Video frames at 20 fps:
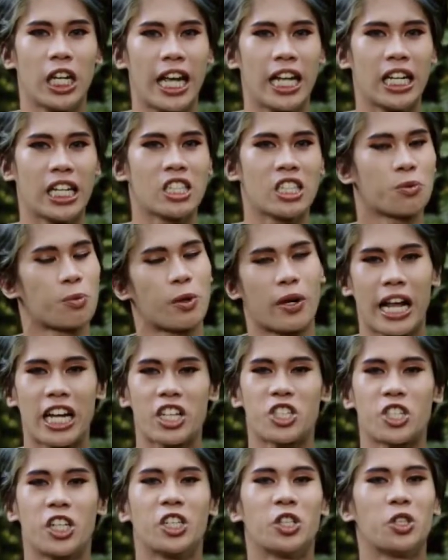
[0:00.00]
and
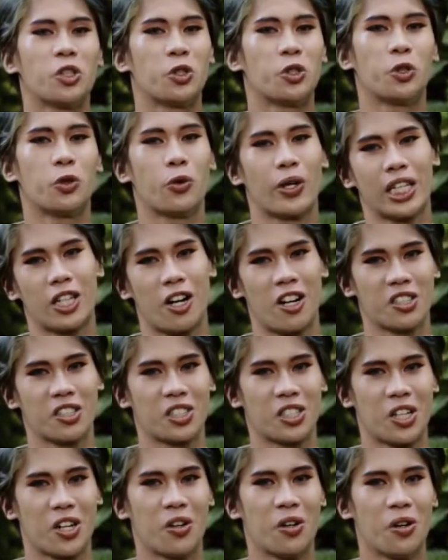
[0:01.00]
inspiration to do it
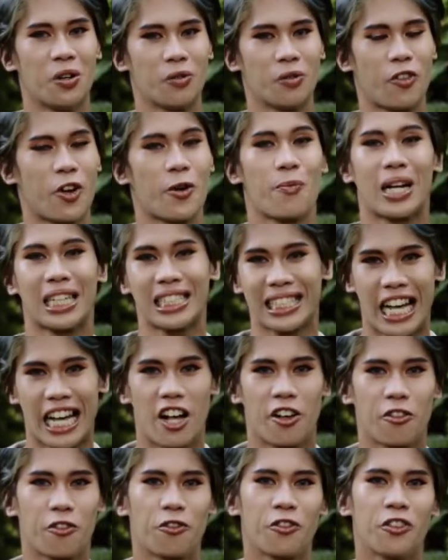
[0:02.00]
also for myself.